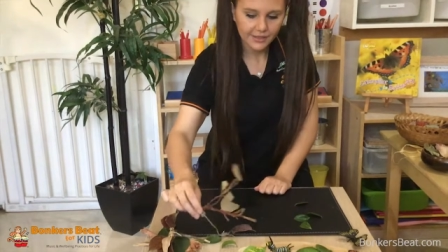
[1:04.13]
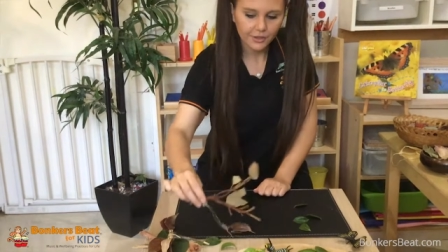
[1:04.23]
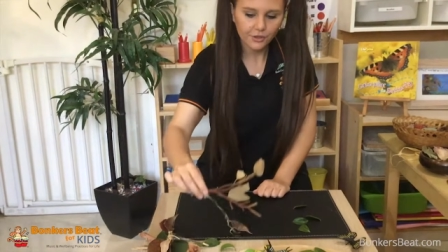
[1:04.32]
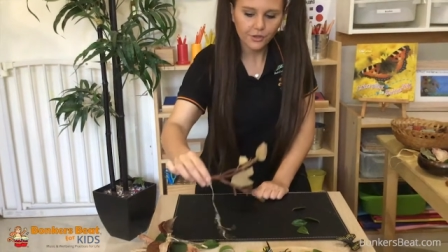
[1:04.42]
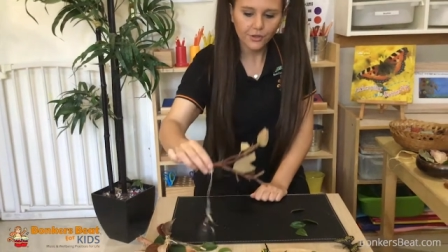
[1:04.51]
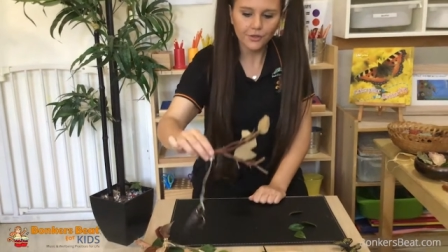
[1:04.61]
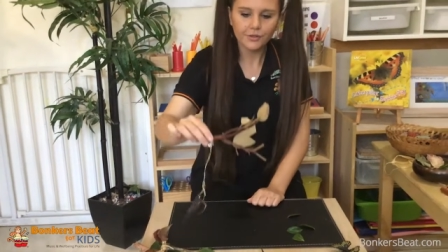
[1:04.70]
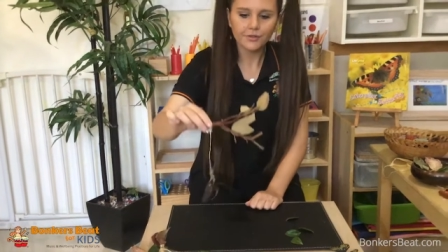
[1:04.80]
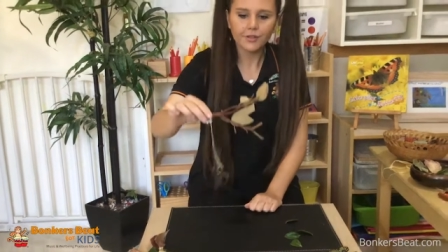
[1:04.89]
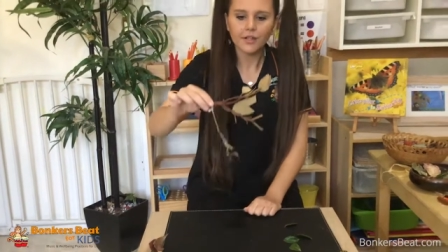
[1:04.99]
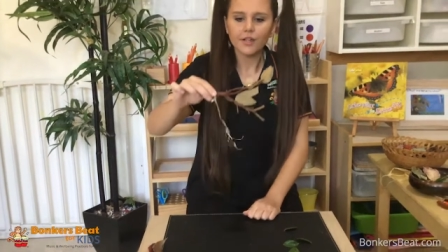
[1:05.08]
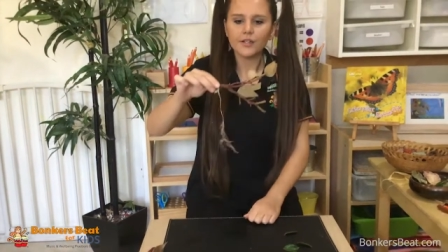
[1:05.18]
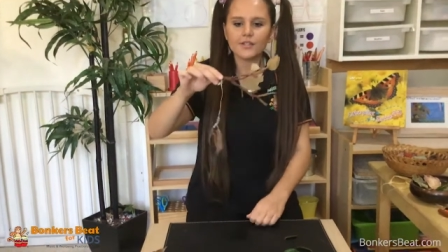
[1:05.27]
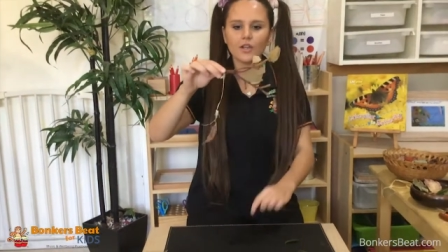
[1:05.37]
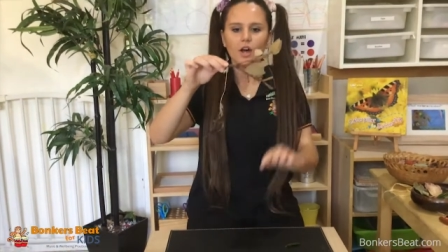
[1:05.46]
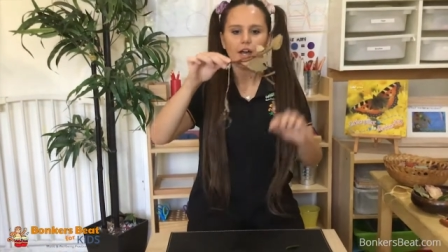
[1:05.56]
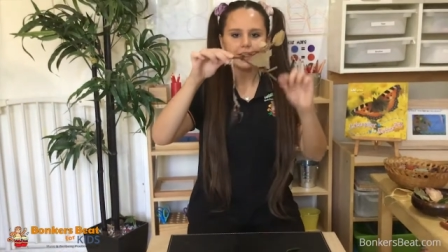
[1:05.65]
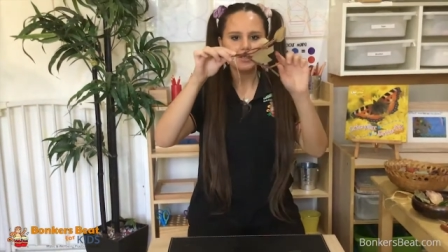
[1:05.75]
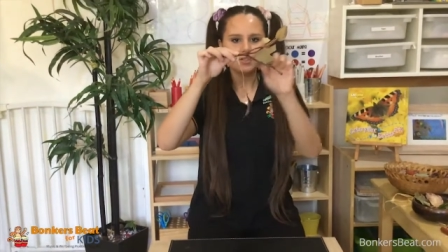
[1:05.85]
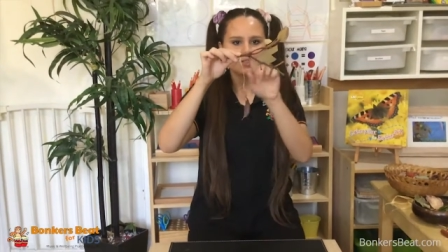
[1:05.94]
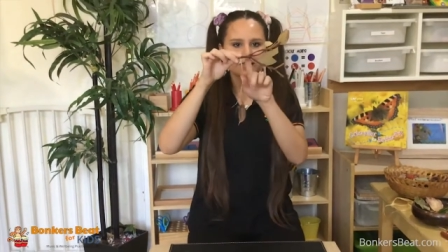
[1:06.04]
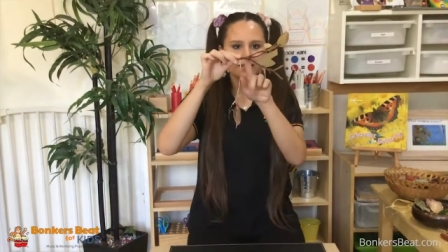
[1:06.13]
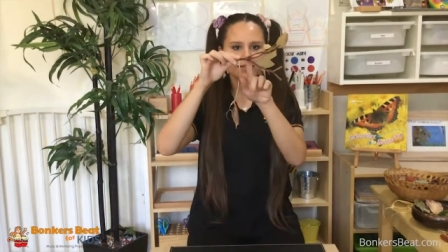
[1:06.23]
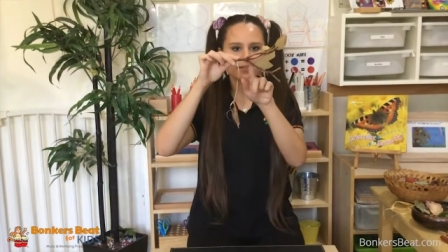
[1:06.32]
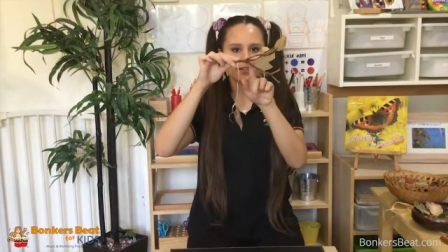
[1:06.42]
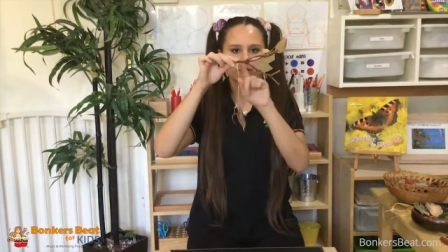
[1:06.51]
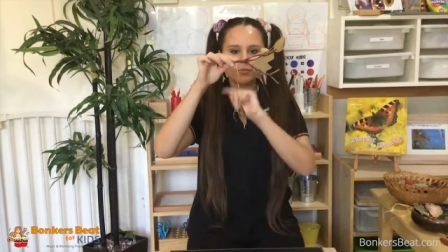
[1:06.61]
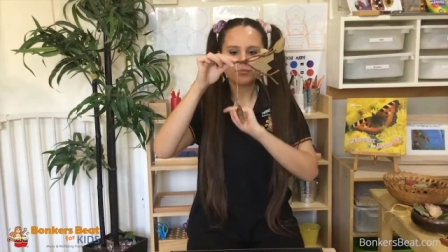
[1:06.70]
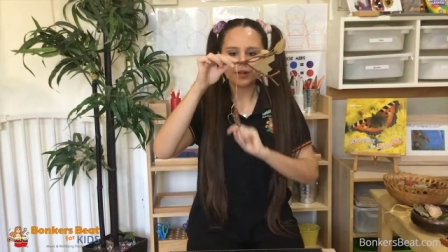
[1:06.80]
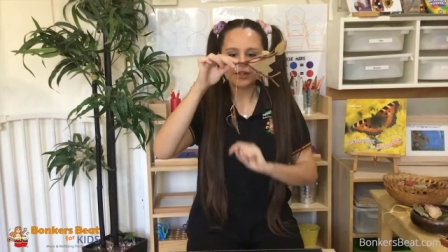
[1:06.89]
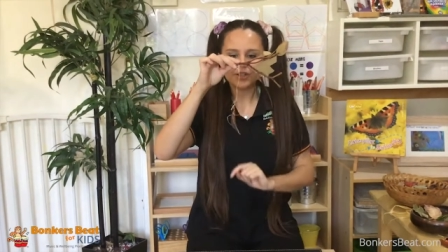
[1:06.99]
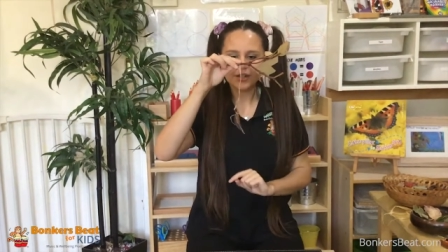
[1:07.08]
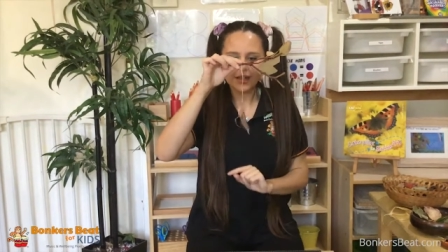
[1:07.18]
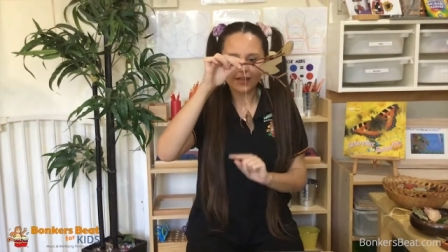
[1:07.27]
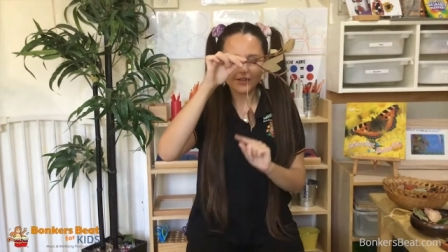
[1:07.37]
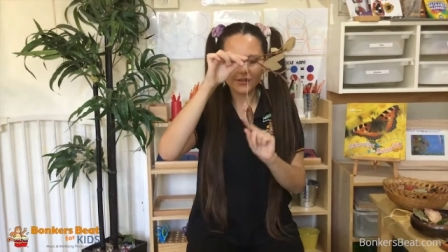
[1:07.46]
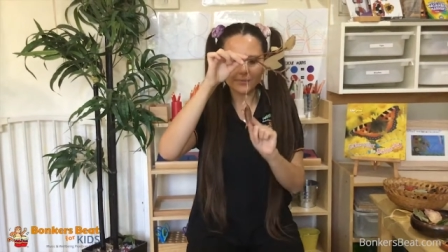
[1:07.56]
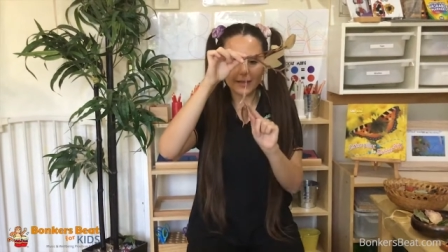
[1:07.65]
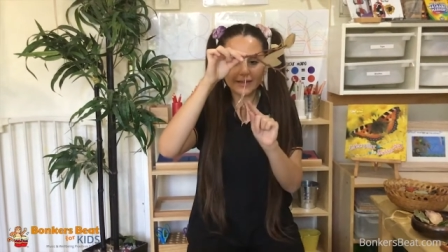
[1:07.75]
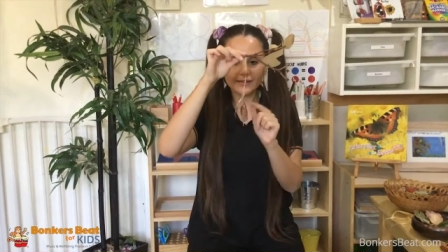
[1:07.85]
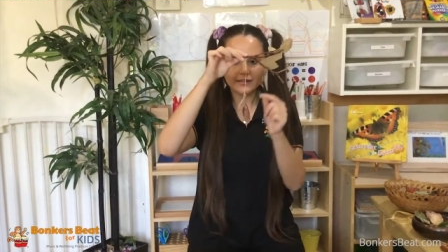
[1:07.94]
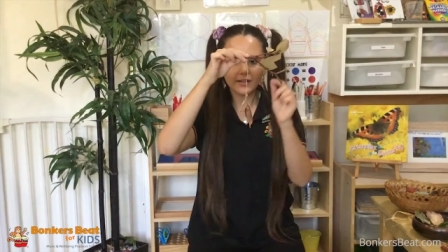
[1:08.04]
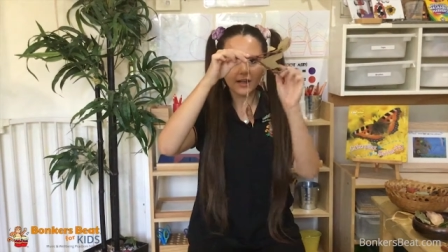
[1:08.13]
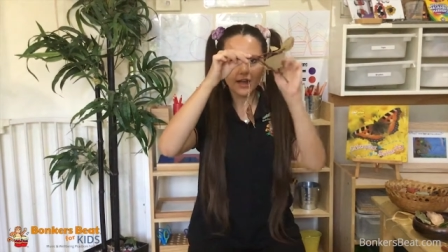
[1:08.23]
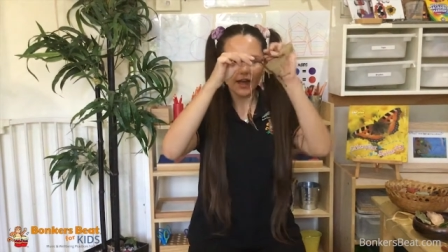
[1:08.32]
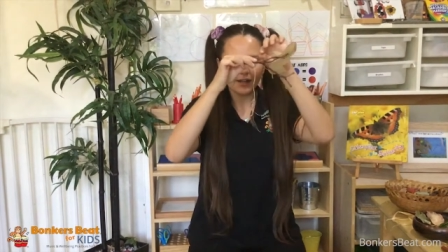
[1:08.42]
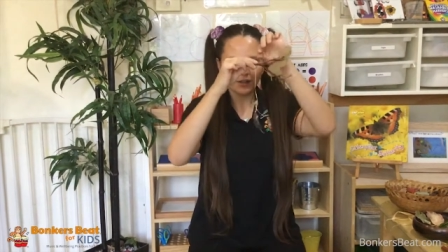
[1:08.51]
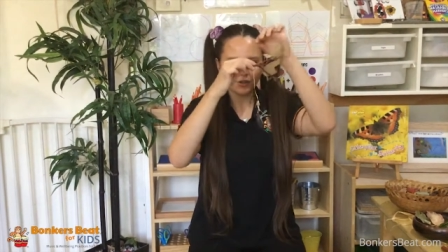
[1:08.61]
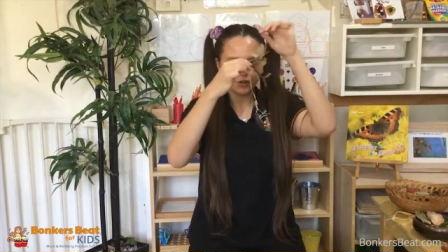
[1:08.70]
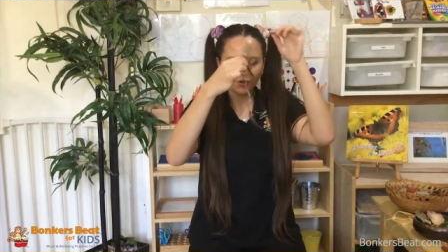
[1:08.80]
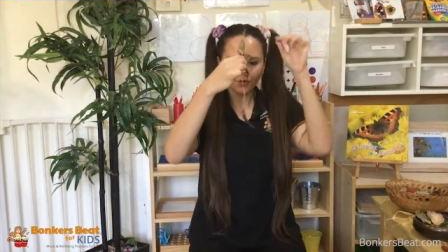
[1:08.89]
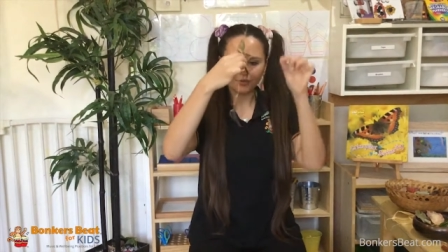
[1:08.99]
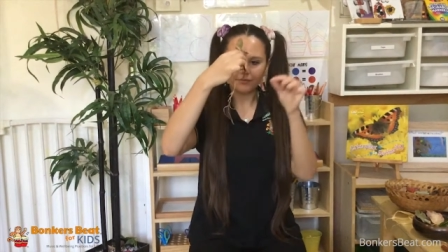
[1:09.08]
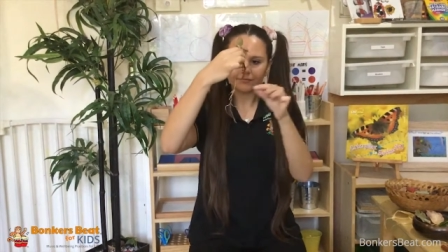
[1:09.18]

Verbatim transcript: a cocoon. So I use this little branch here to make a cocoon.